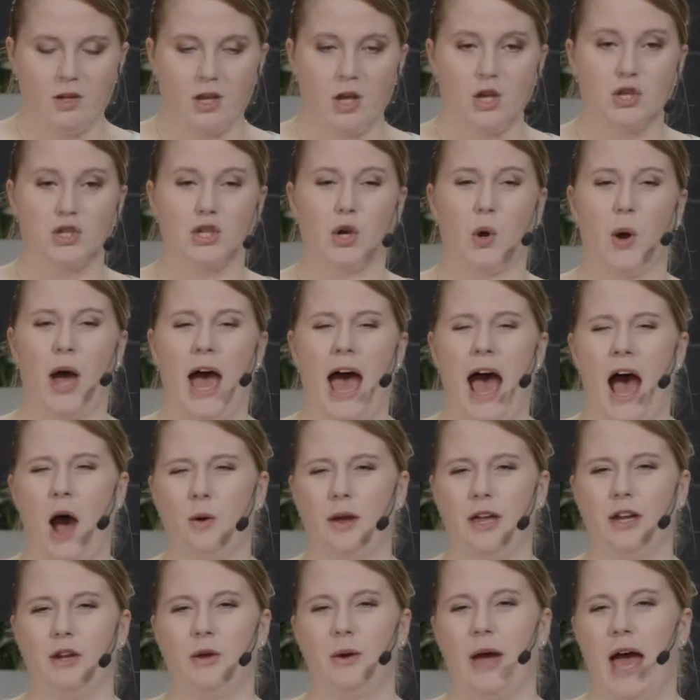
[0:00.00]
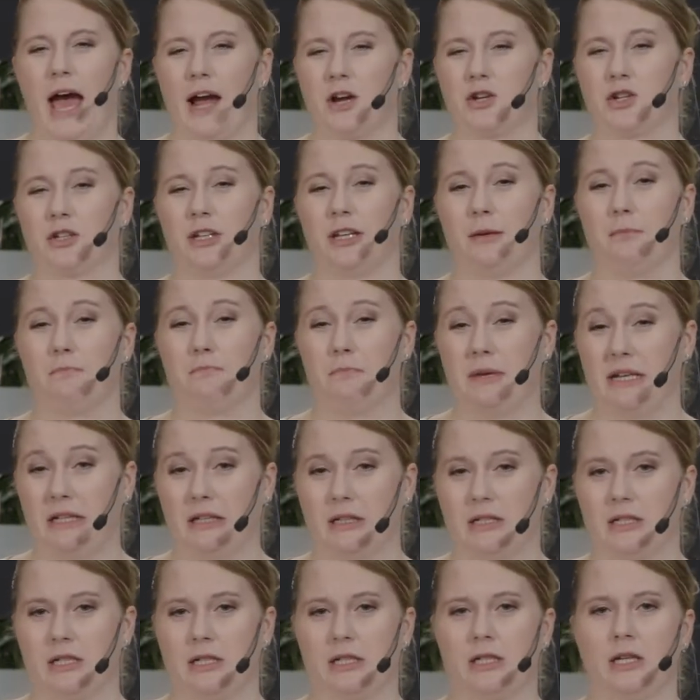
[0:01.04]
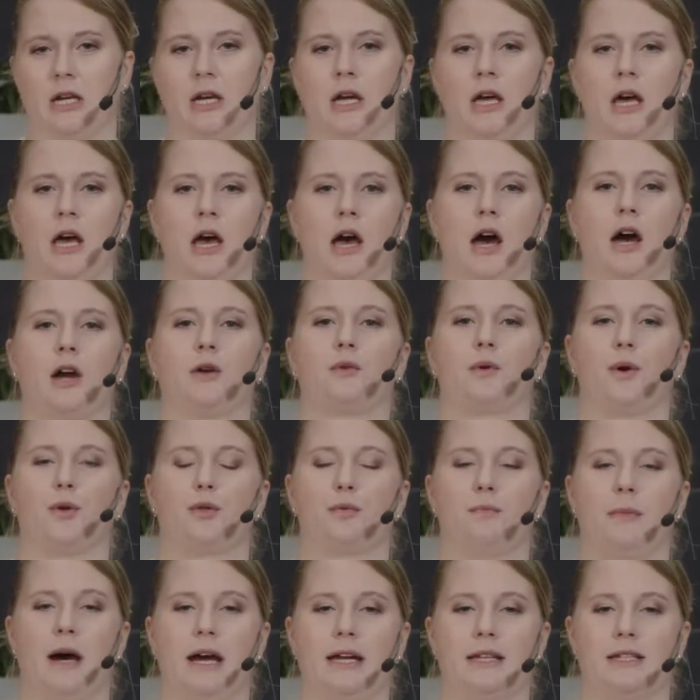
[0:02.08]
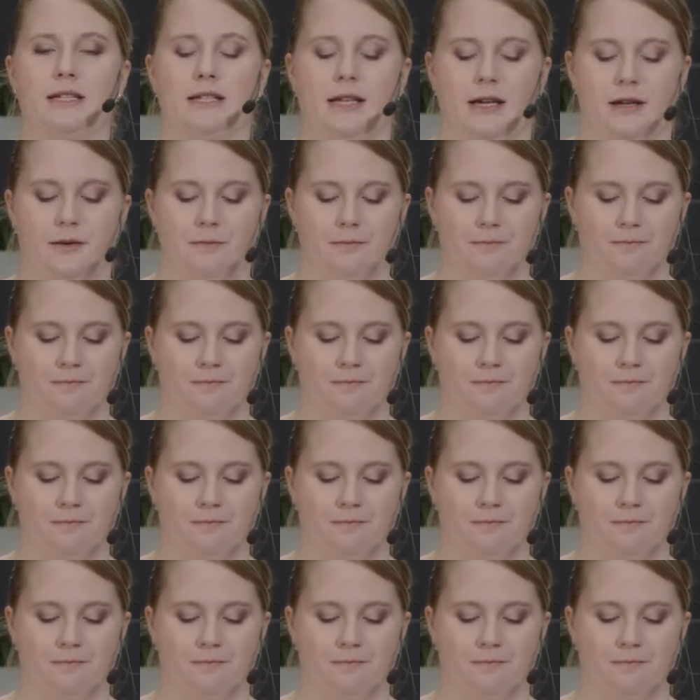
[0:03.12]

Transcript: So how can you actually build a growth mindset?